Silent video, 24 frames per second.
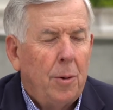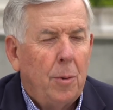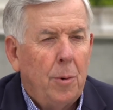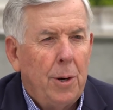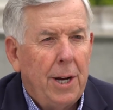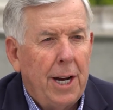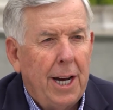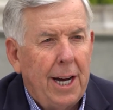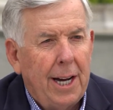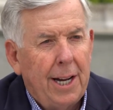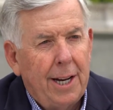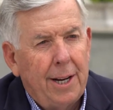
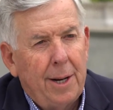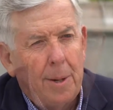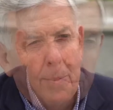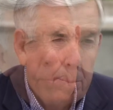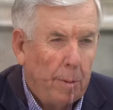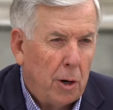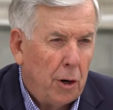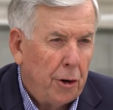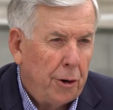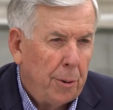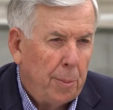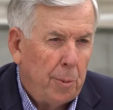We had
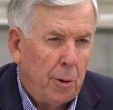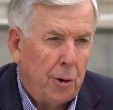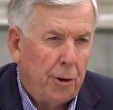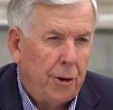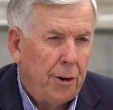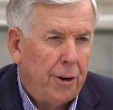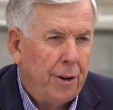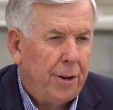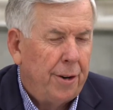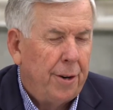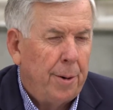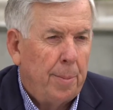multiple
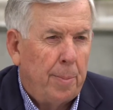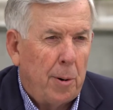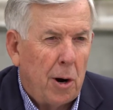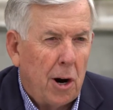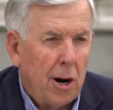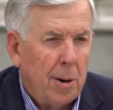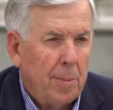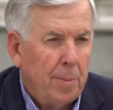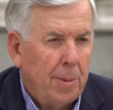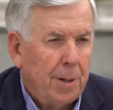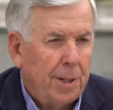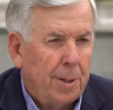
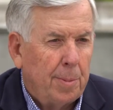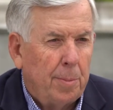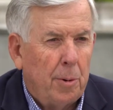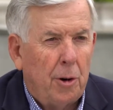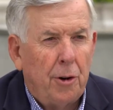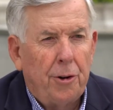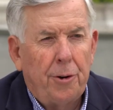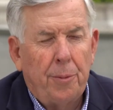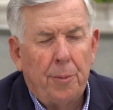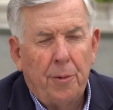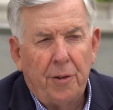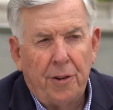departments,
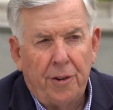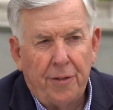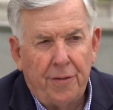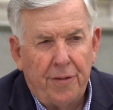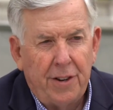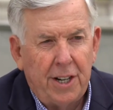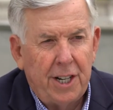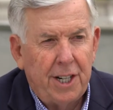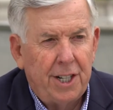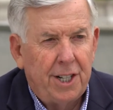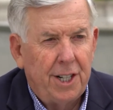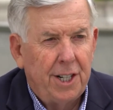multiple
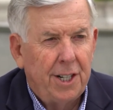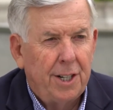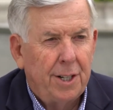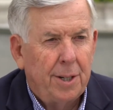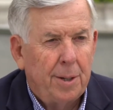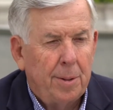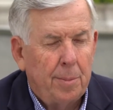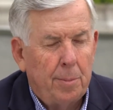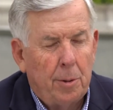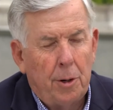divisions,